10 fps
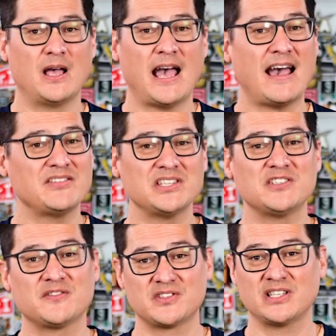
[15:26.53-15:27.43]
Having
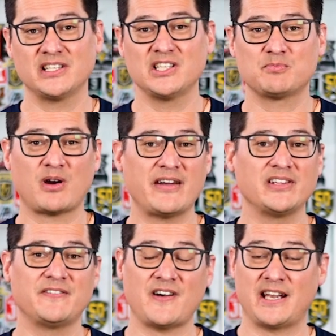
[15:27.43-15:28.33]
these facilities
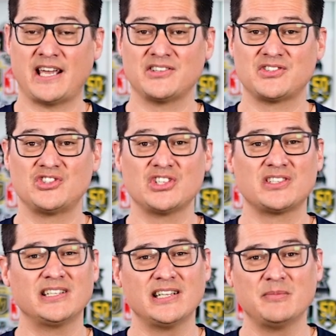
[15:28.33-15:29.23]
privately financed
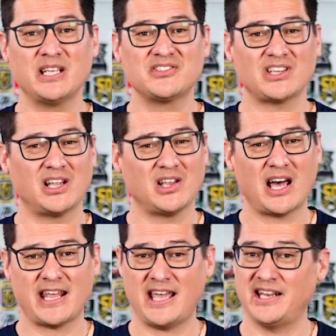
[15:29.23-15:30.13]
just eliminates a
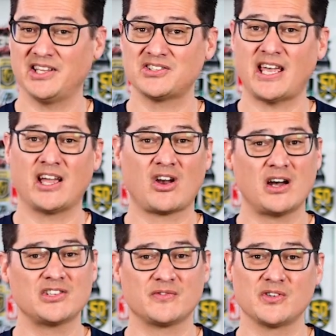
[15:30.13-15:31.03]
lot of headaches and
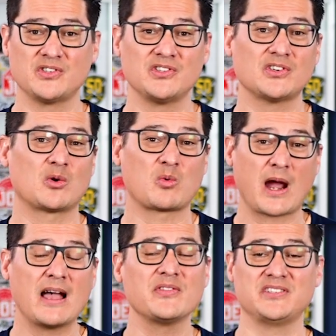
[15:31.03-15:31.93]
controversies
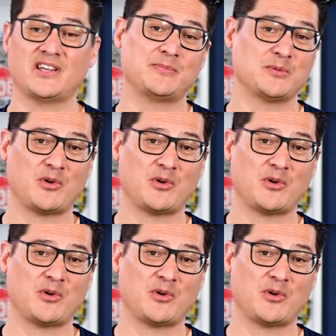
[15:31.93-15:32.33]
around these types of